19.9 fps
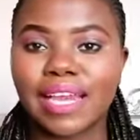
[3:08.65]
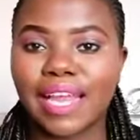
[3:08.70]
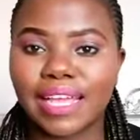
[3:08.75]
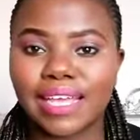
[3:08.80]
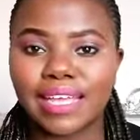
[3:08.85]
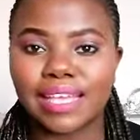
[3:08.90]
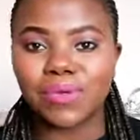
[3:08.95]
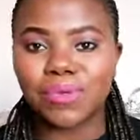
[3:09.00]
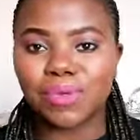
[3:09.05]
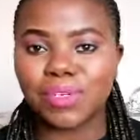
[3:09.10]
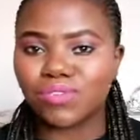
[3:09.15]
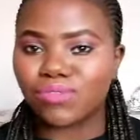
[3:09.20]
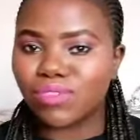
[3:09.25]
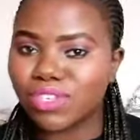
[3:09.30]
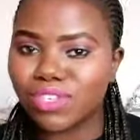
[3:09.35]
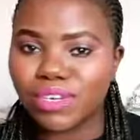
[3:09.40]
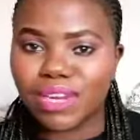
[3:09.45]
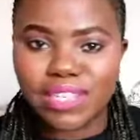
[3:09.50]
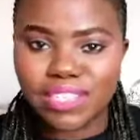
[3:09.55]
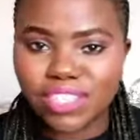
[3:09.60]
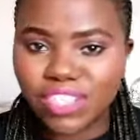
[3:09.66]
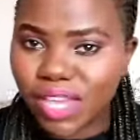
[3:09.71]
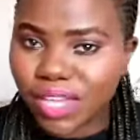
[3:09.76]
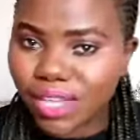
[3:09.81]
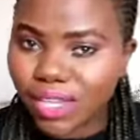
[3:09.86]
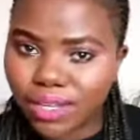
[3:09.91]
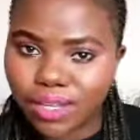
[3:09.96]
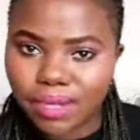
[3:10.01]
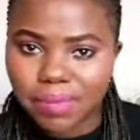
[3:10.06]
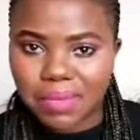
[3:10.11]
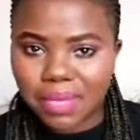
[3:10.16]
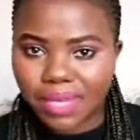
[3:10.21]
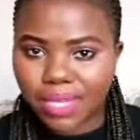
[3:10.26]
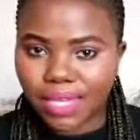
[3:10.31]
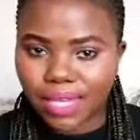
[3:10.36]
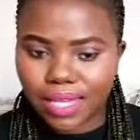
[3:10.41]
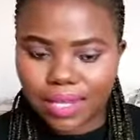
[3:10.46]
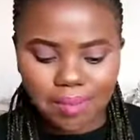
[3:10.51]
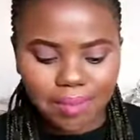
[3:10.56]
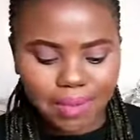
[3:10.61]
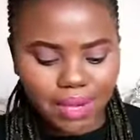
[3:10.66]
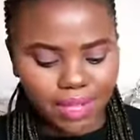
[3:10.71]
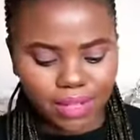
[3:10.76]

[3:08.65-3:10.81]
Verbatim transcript: Like he was regularly checking on me and I'm